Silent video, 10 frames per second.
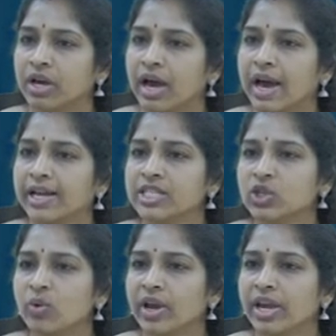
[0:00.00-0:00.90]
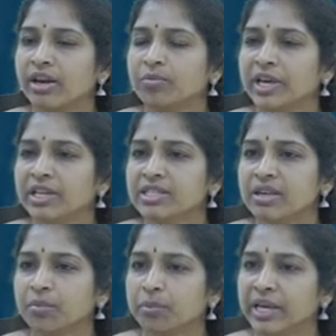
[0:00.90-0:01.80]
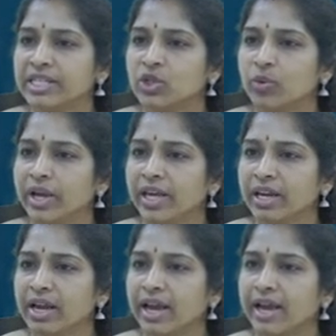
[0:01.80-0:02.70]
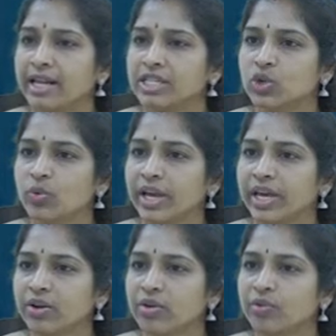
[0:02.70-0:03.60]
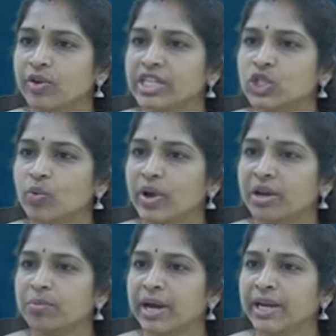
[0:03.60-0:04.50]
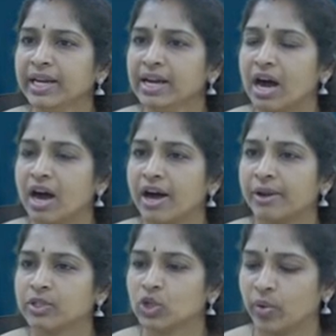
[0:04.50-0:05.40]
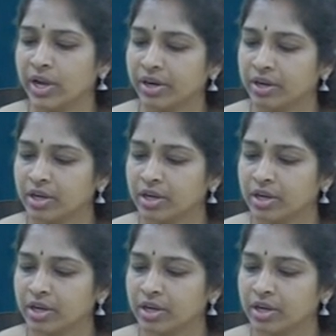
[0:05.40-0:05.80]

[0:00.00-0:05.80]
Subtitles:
I square means V square, L square, V square by R square.